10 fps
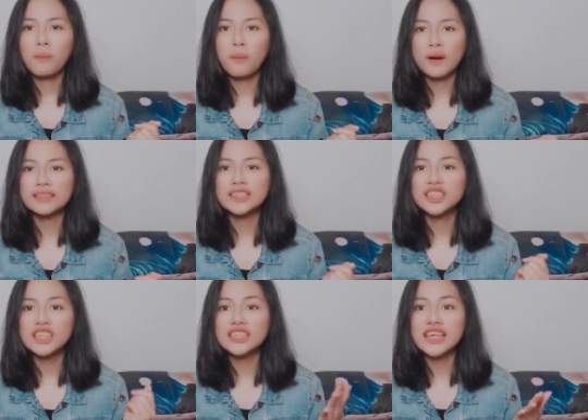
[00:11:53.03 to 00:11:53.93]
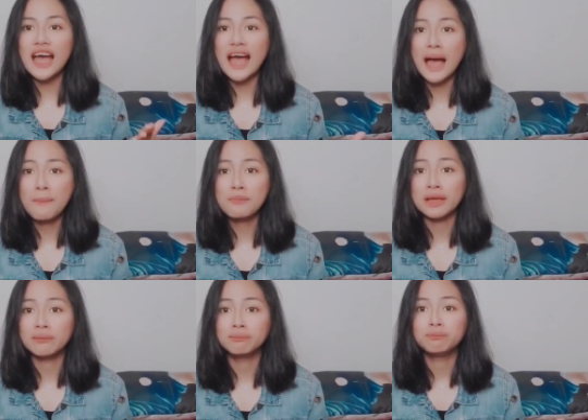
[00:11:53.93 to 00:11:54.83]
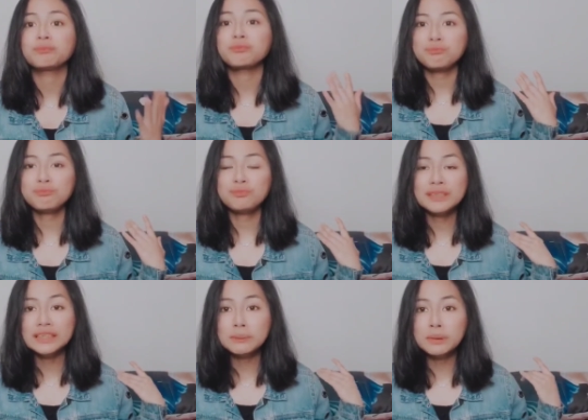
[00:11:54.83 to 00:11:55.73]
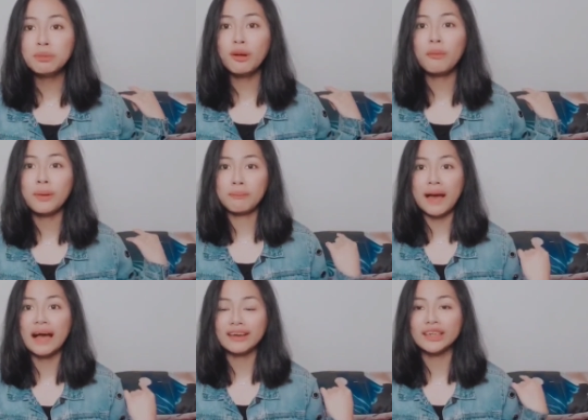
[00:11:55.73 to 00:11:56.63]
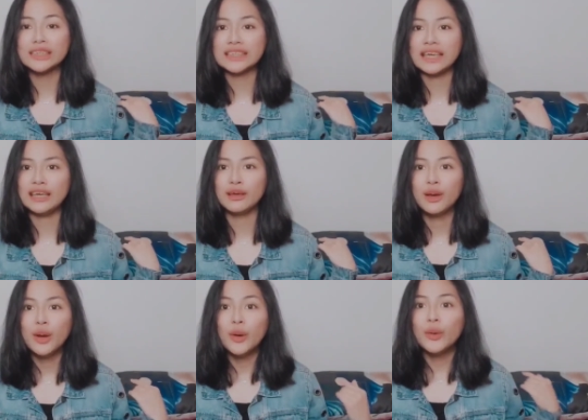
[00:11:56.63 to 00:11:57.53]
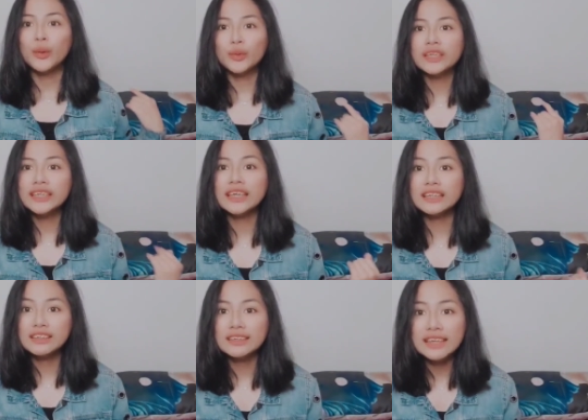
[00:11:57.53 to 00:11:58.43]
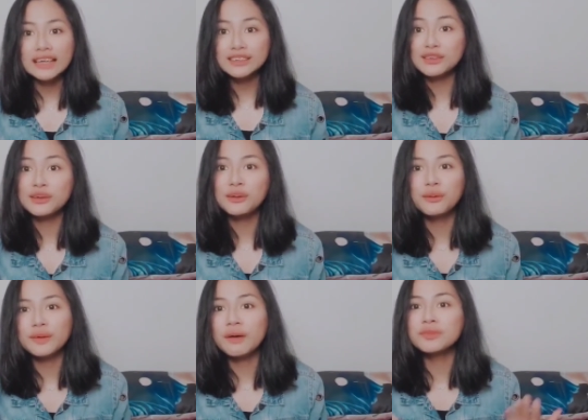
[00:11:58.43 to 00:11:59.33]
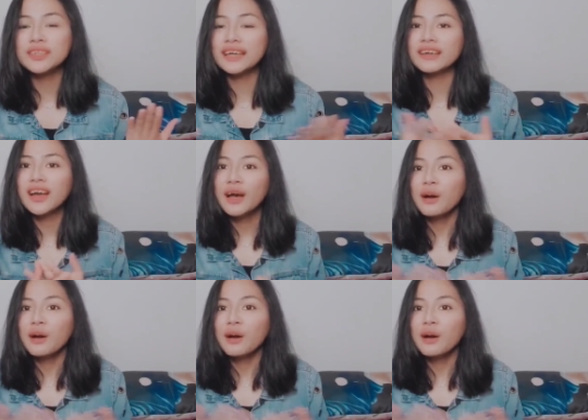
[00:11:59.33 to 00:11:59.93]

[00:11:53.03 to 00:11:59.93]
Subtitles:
what just happened? And the people on my back are saying, who did he did that to? I was like,